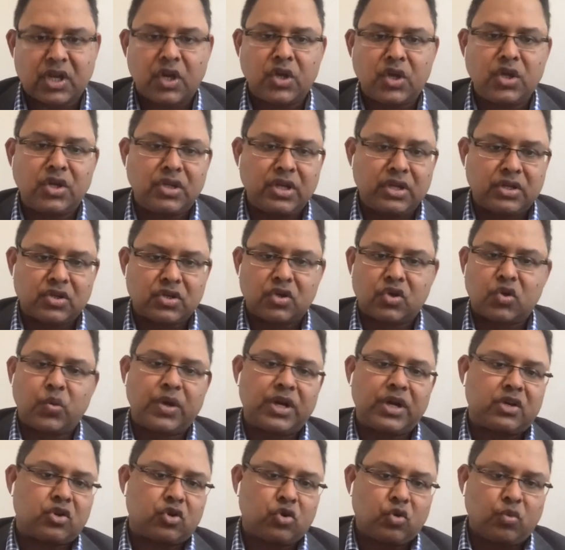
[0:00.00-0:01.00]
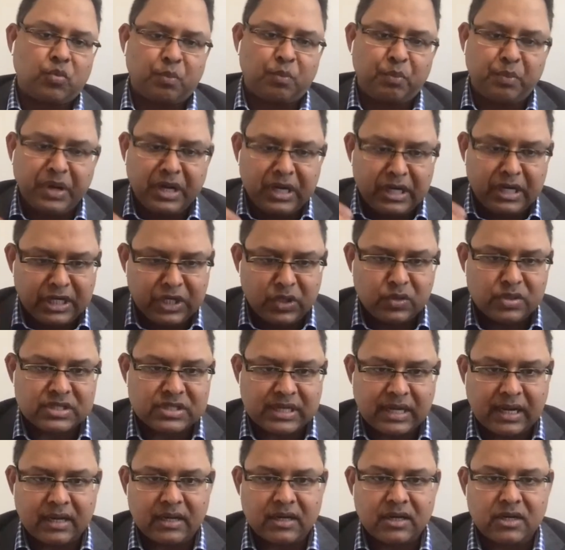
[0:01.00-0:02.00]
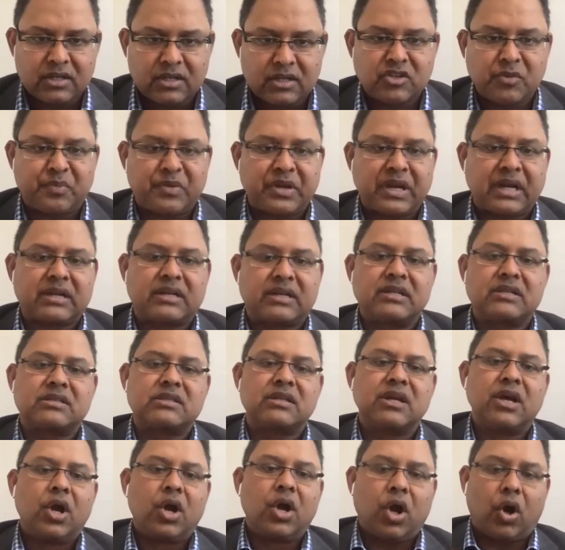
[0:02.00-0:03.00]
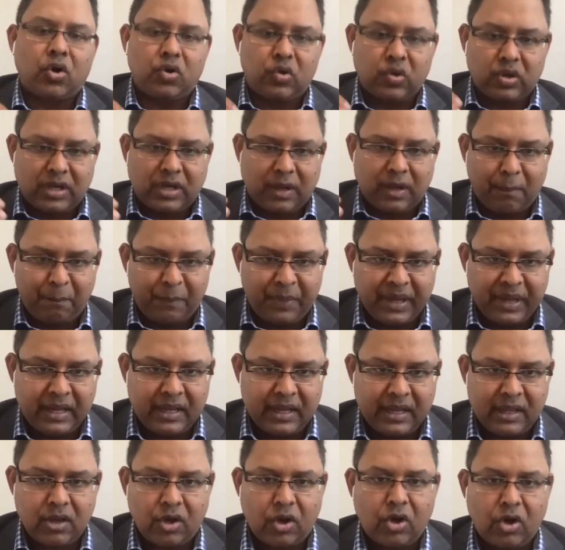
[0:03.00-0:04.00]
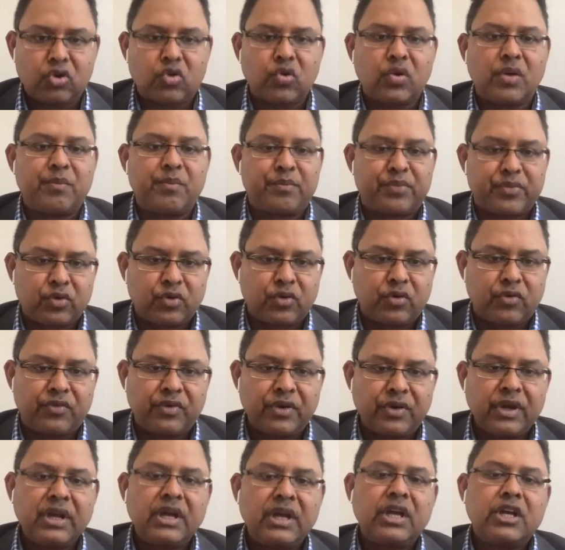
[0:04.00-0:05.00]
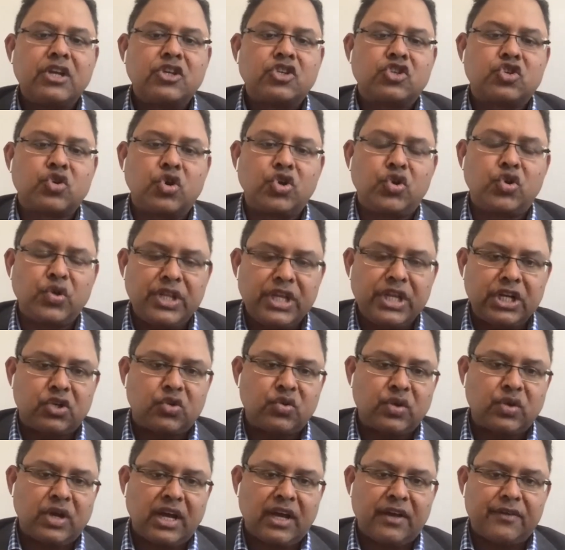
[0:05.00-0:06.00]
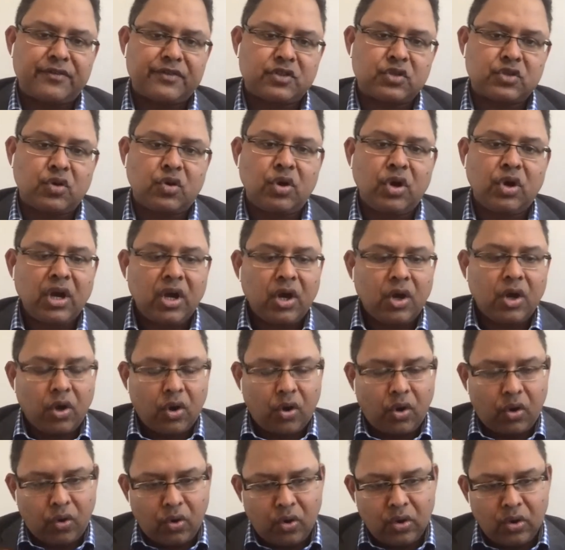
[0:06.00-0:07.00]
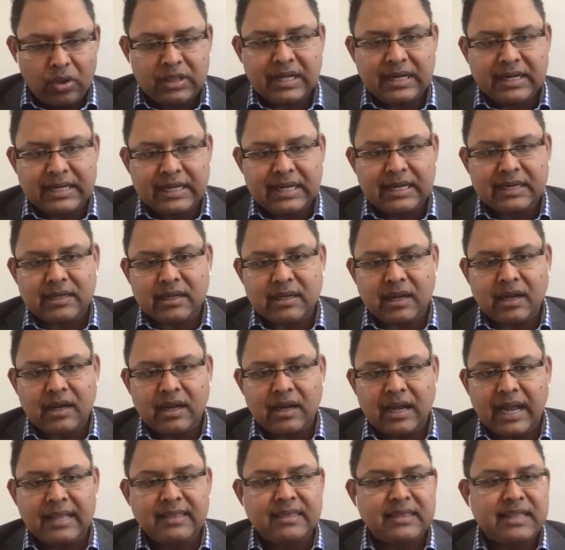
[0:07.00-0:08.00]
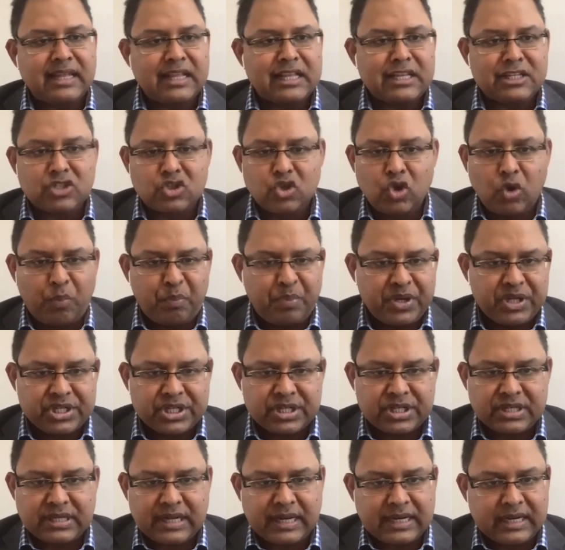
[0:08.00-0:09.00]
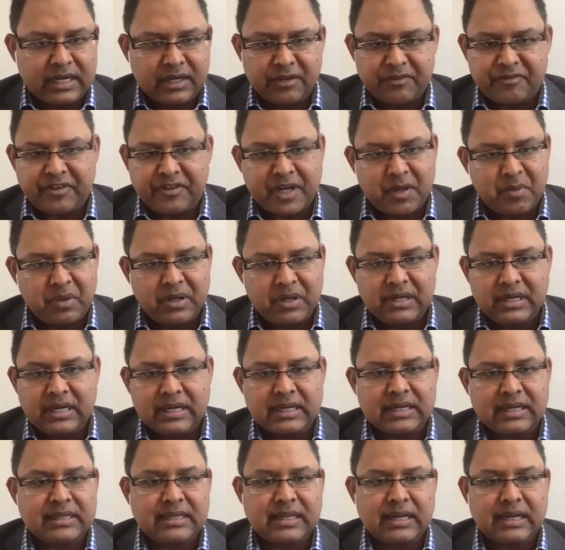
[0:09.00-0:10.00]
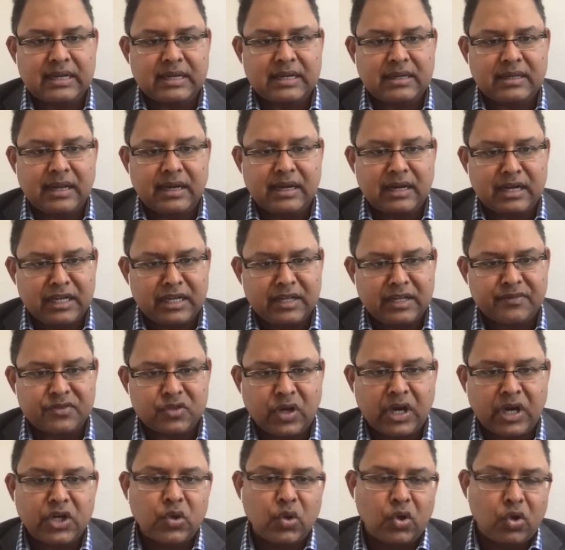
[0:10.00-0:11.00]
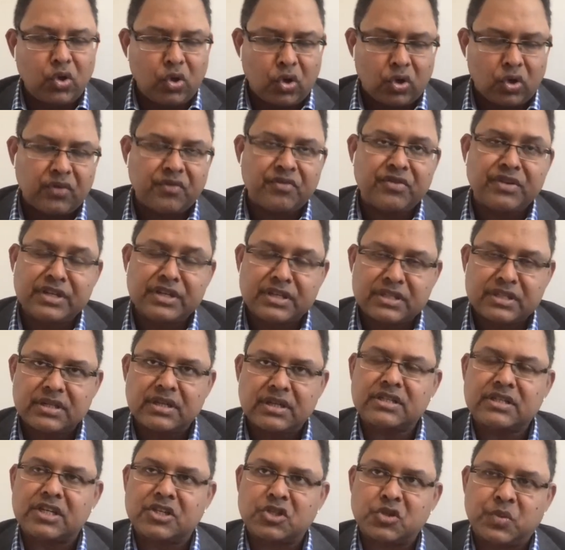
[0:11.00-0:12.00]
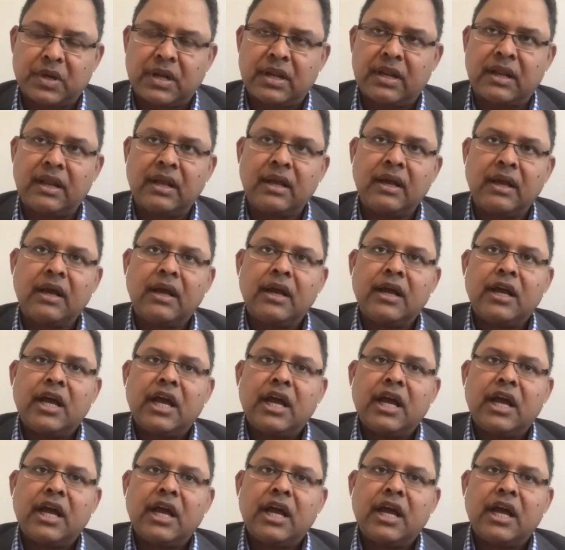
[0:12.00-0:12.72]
Okay, you need to do it to build new standards of practice or to compare or to improve. So you need to have so all the data, and there is no patient identifiable data that that leaves. So I do a lot of research as well.